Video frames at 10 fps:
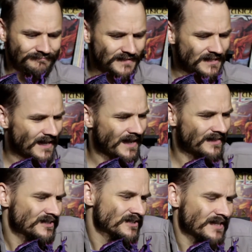
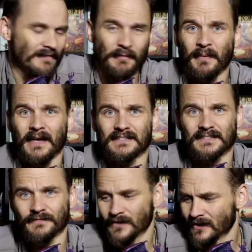They should just have a
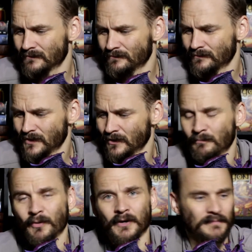base if you're going to,
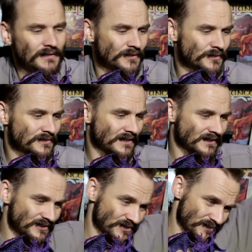put them to use,
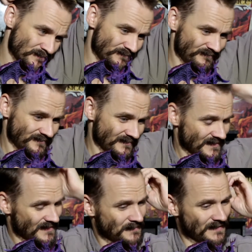unless
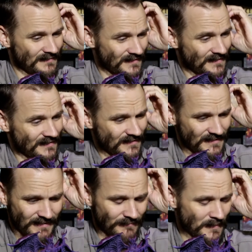
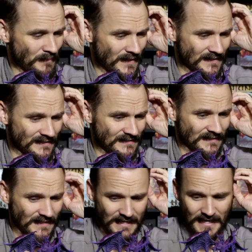just give them a base.
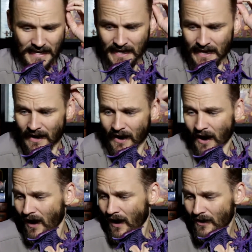
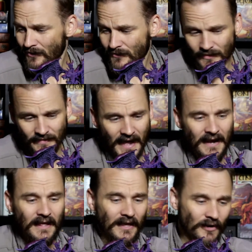Other than
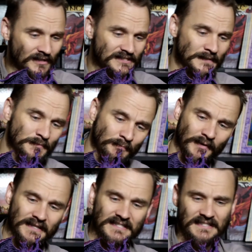that, it all seems
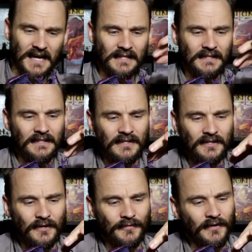pretty solid.
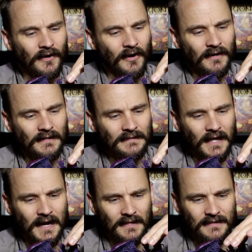There are a
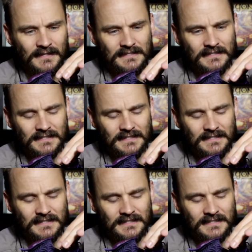lot of these.